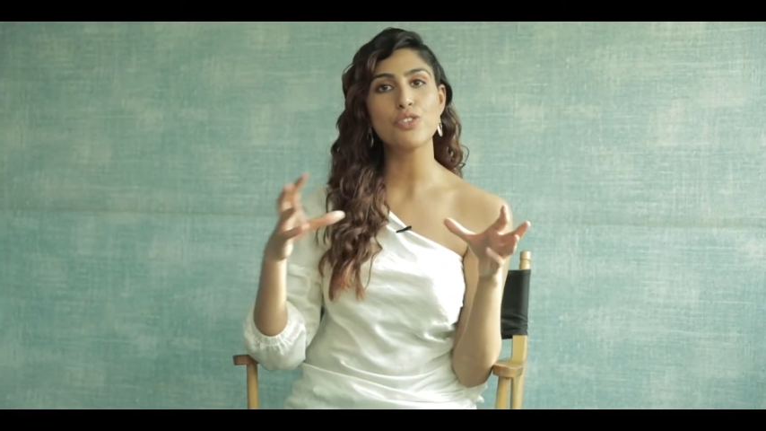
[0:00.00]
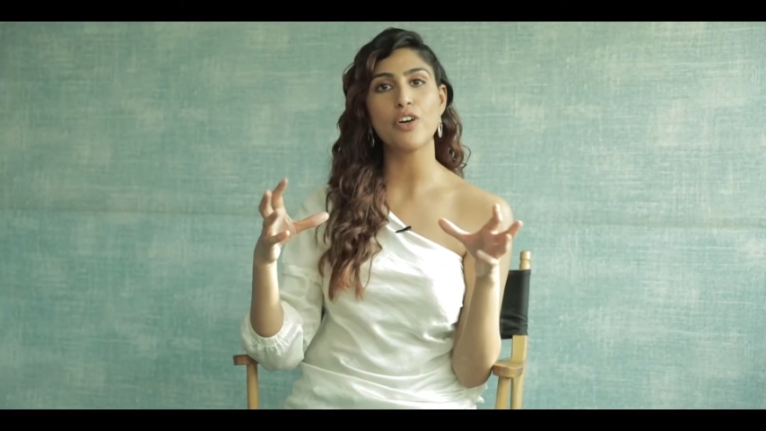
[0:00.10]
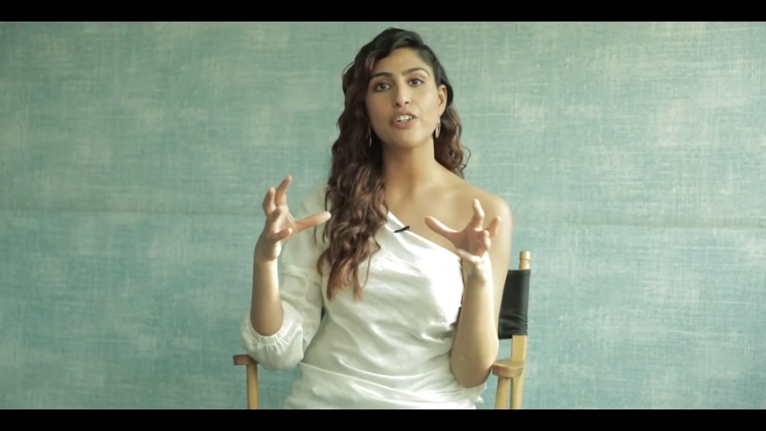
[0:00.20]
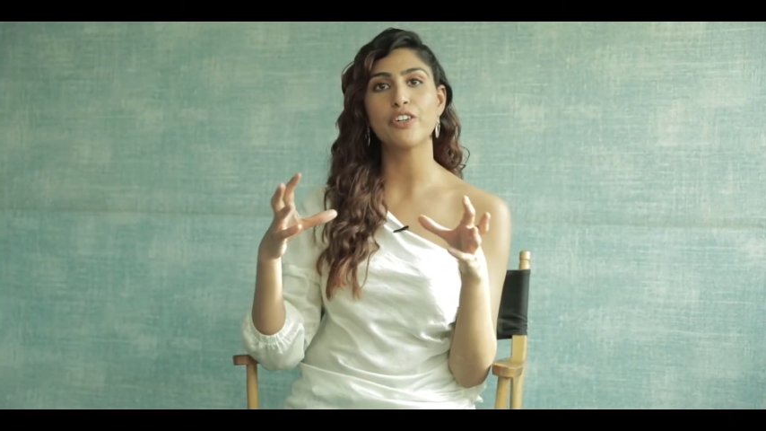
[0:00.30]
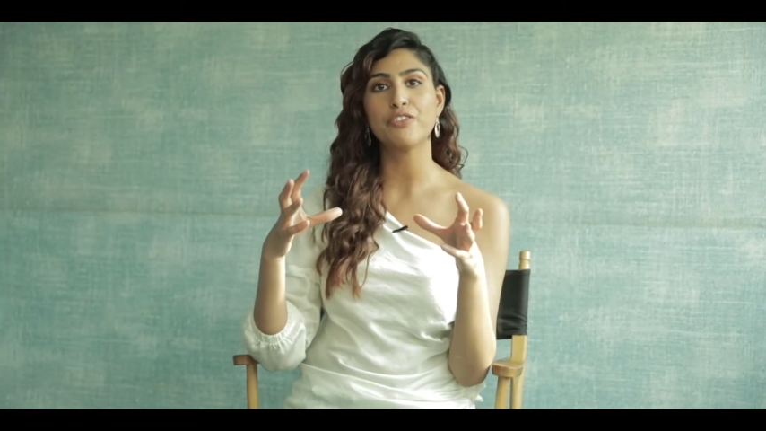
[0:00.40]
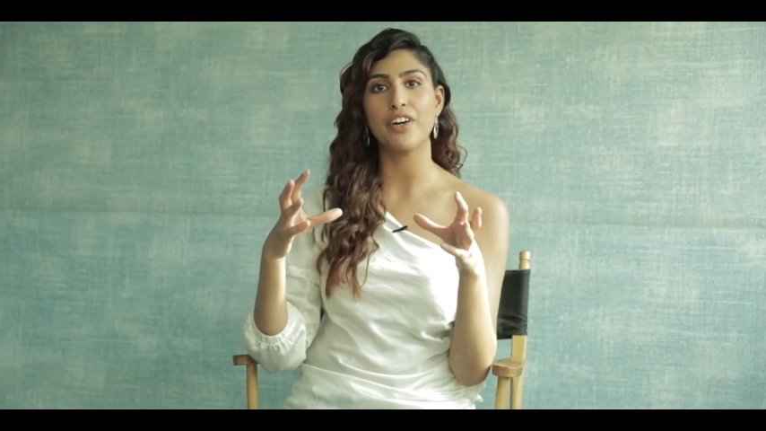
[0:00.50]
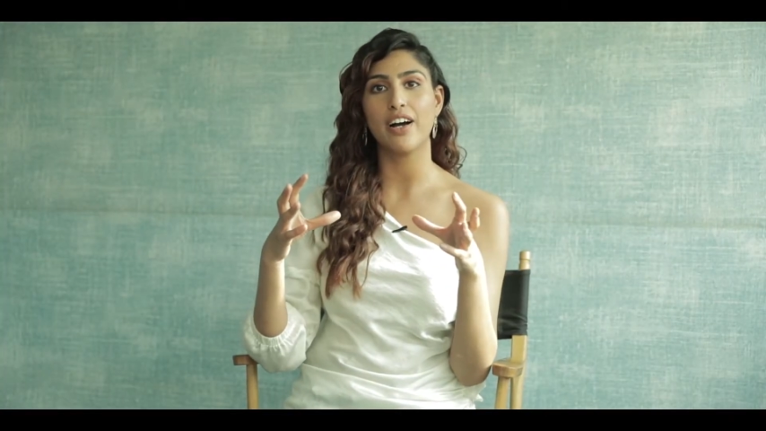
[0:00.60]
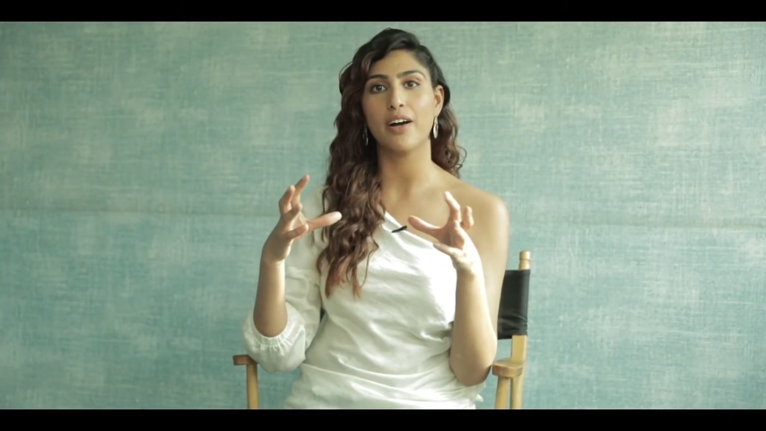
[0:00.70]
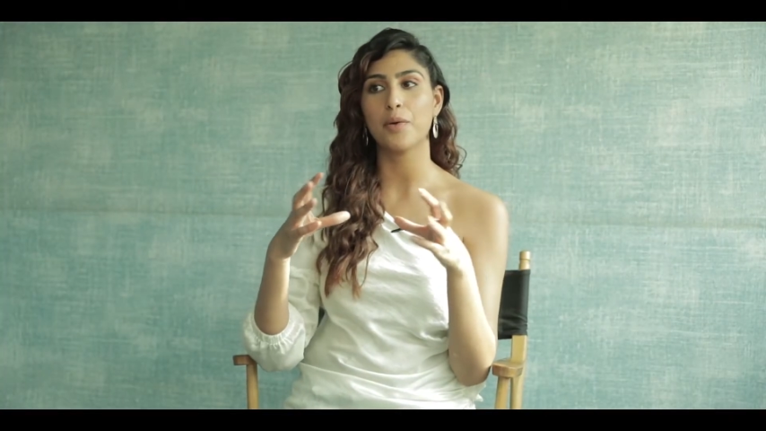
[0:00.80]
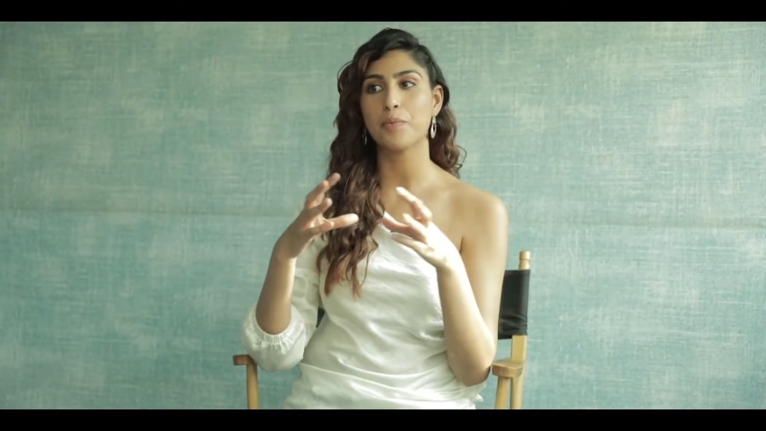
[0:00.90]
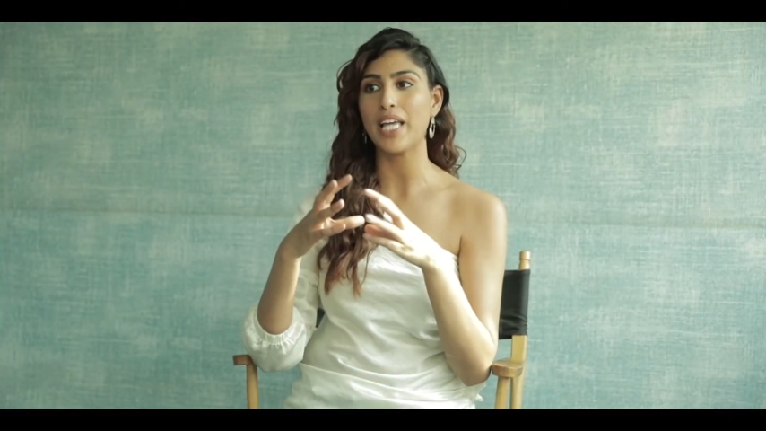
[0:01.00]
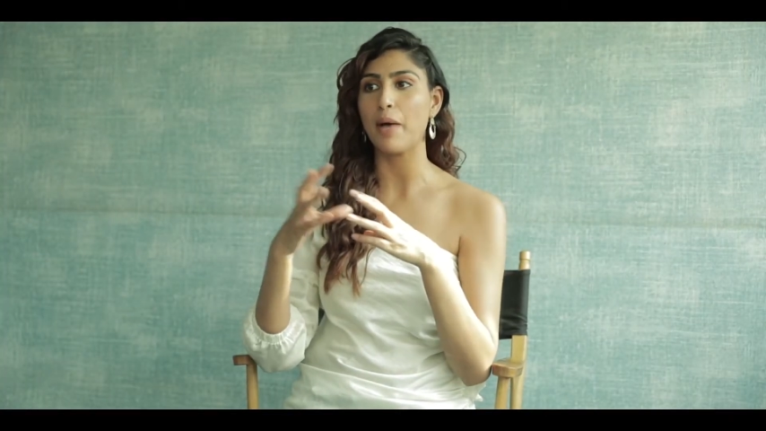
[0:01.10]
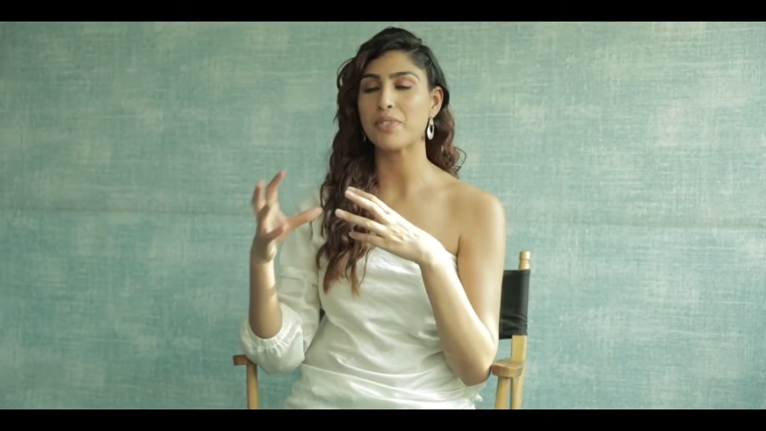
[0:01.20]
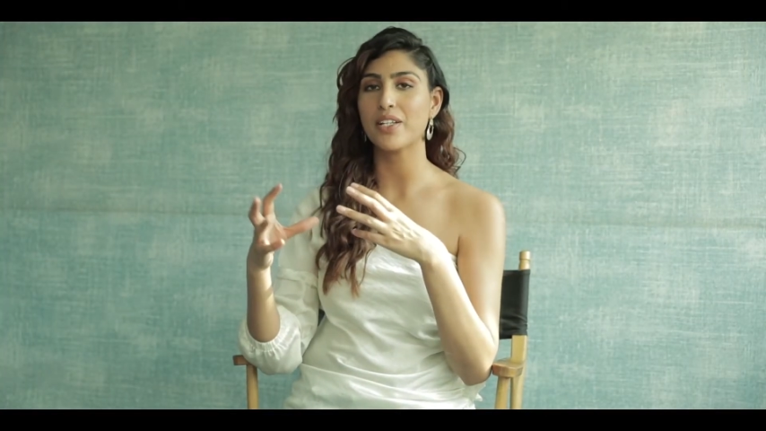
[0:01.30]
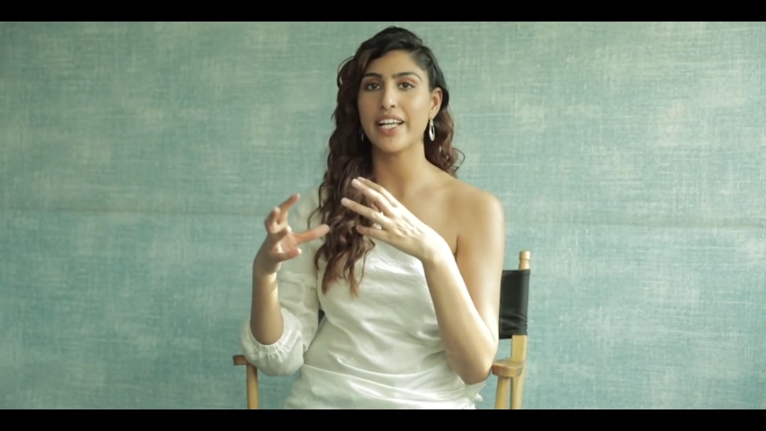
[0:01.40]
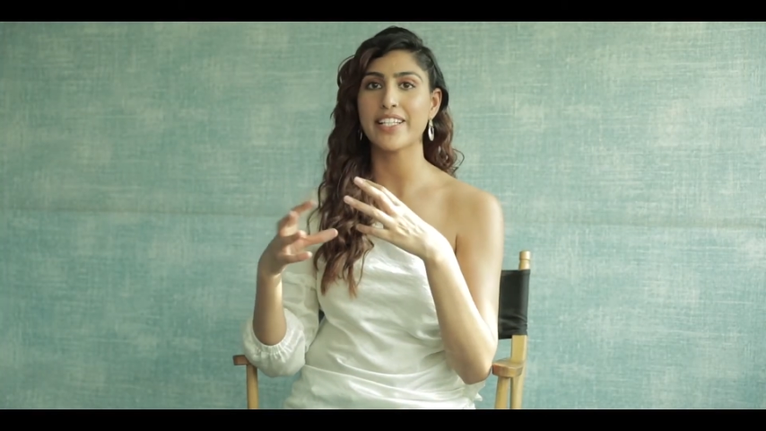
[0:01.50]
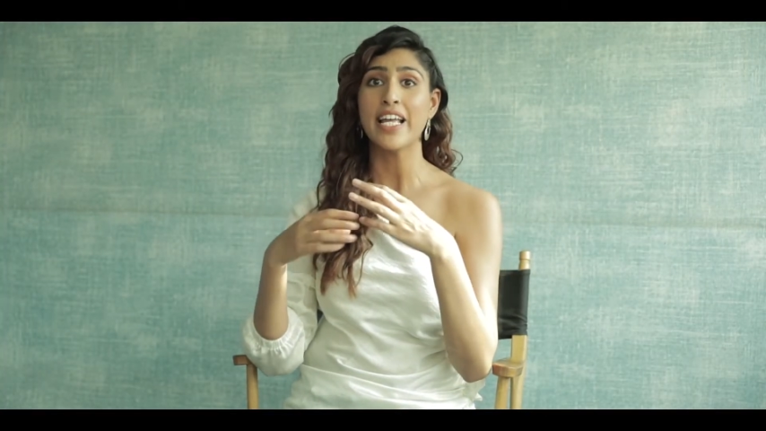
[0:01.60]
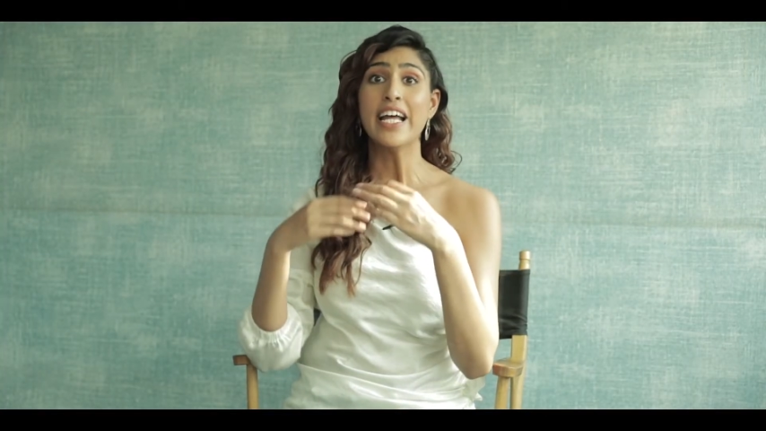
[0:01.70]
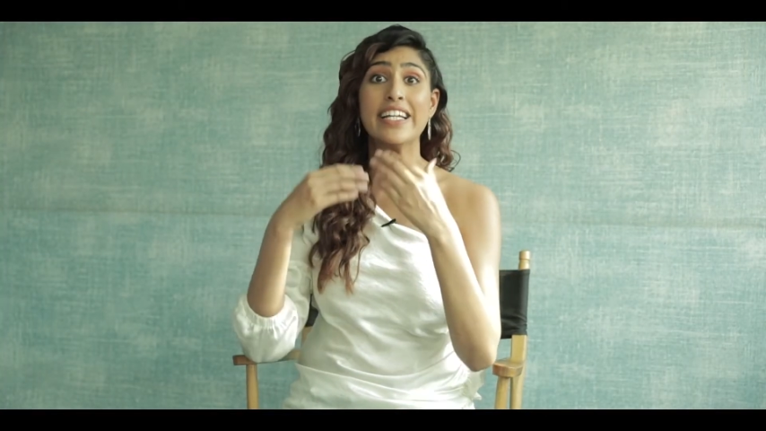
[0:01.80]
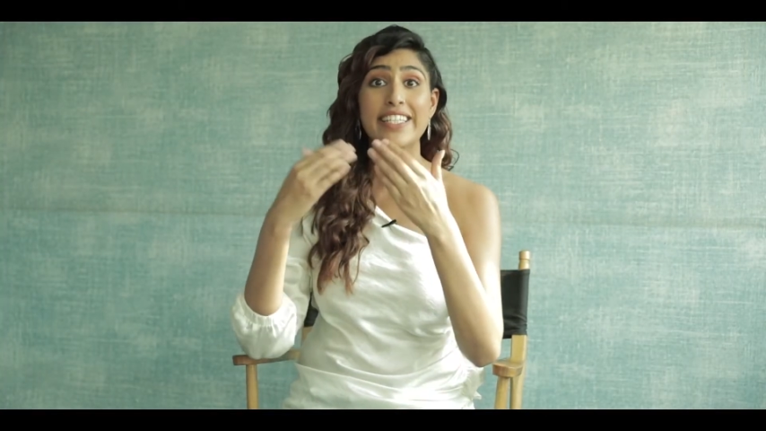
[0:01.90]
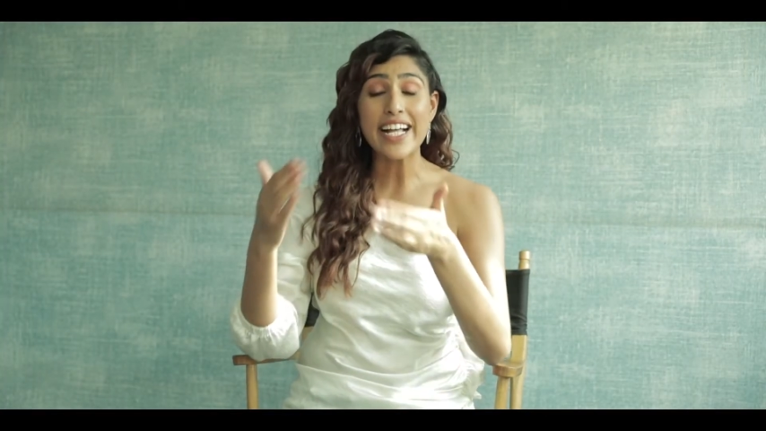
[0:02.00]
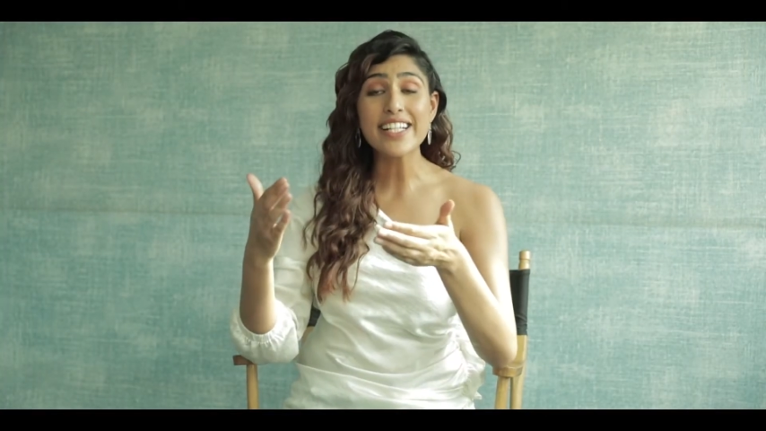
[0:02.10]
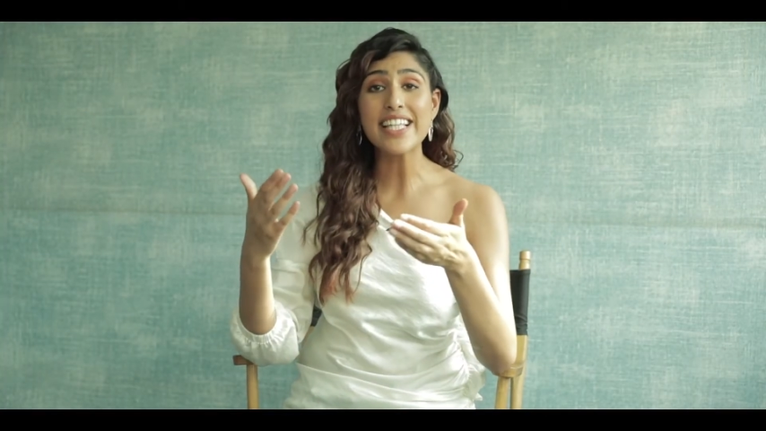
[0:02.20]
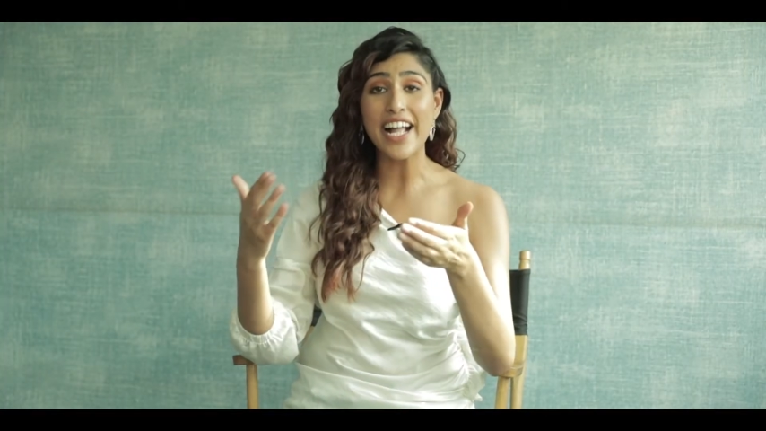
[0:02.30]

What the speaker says: sort of tells